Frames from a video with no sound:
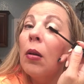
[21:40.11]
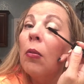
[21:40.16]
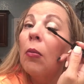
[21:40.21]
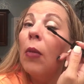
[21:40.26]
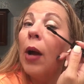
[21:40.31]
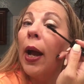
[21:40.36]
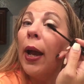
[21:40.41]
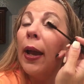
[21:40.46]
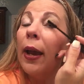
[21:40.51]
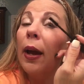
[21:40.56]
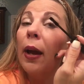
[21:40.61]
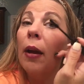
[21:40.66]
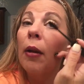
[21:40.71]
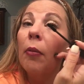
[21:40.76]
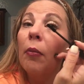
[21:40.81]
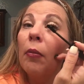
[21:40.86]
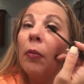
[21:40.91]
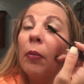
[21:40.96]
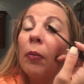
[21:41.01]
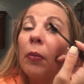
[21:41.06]
my
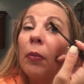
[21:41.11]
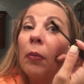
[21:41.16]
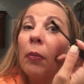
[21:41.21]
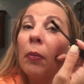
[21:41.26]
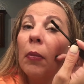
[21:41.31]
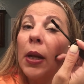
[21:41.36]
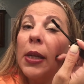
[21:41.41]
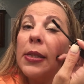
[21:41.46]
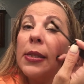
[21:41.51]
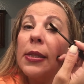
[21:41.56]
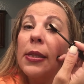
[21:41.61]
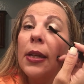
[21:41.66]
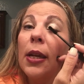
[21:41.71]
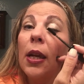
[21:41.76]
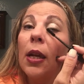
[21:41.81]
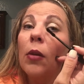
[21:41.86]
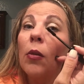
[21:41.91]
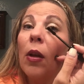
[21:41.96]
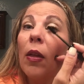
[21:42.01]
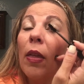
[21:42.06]
my
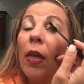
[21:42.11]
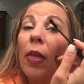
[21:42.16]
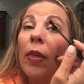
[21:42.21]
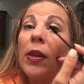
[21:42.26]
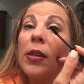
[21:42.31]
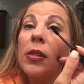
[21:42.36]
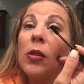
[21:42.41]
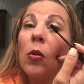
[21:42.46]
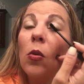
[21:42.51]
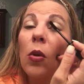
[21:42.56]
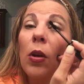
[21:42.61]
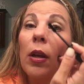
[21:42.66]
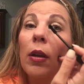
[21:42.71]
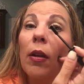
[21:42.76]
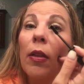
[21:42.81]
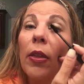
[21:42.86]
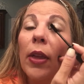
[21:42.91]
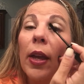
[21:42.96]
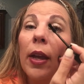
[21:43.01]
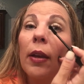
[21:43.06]
skin with all this
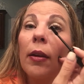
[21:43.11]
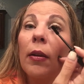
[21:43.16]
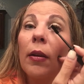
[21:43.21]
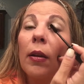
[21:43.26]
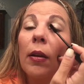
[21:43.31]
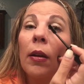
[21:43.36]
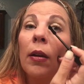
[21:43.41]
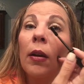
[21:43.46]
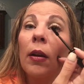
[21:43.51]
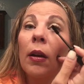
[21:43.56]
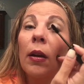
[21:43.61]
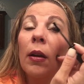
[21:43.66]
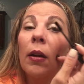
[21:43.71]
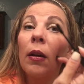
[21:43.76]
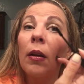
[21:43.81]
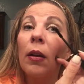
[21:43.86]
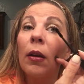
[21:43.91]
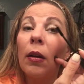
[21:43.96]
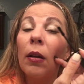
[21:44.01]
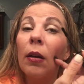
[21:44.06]
oil, that
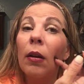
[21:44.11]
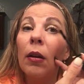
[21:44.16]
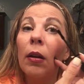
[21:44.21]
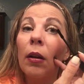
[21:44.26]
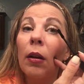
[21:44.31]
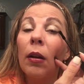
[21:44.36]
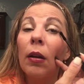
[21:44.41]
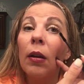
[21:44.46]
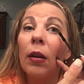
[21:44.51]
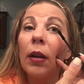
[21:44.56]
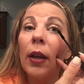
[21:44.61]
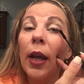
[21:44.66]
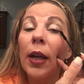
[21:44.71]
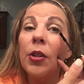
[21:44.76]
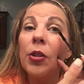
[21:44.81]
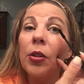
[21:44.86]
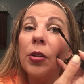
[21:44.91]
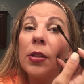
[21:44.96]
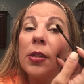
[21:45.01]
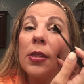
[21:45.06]

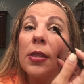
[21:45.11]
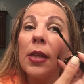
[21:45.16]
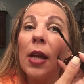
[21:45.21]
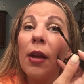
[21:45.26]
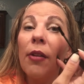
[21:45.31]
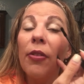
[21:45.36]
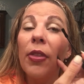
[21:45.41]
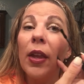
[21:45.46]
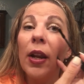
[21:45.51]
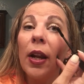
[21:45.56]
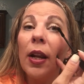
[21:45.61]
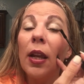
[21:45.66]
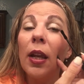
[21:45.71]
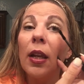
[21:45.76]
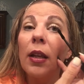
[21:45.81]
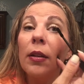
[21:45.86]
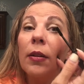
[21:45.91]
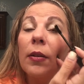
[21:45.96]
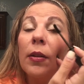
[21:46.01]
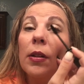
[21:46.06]
natural stuff that I
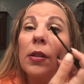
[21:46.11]
need.